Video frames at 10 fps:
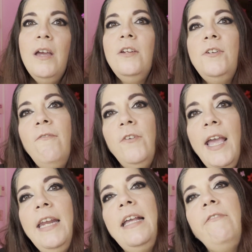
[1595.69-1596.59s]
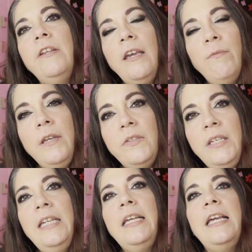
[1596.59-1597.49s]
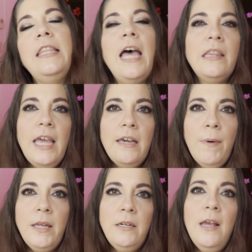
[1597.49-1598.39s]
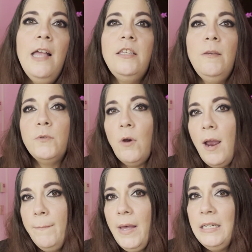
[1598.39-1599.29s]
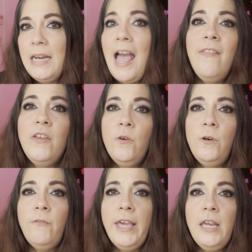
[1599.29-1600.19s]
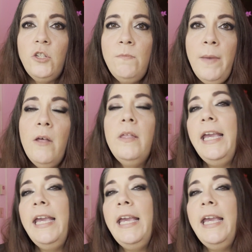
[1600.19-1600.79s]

Don't forget, if you like what you see, to hit that like button, the subscribe button, and the notification bell.